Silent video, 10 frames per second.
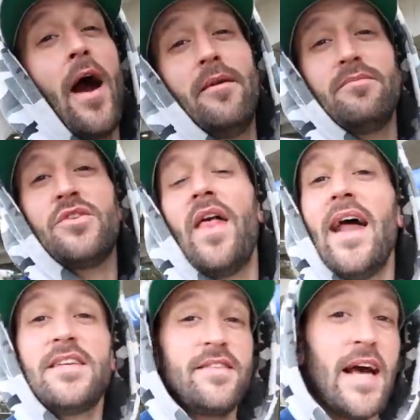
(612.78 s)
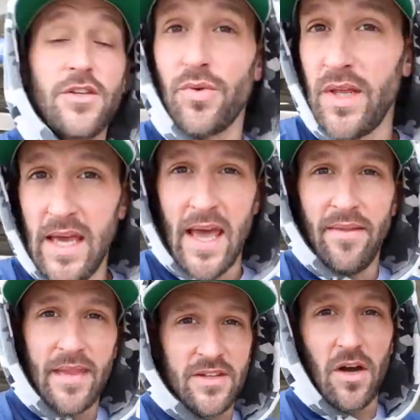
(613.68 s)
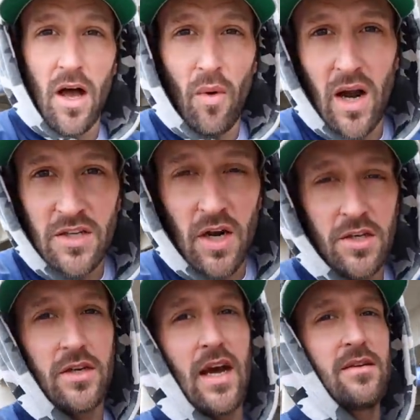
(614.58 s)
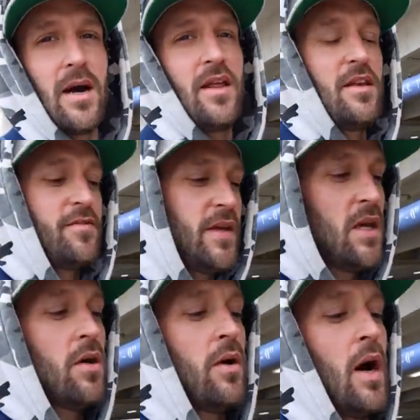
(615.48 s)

All right, so that is that's really it. That's all I wanted to talk to you guys about in this video.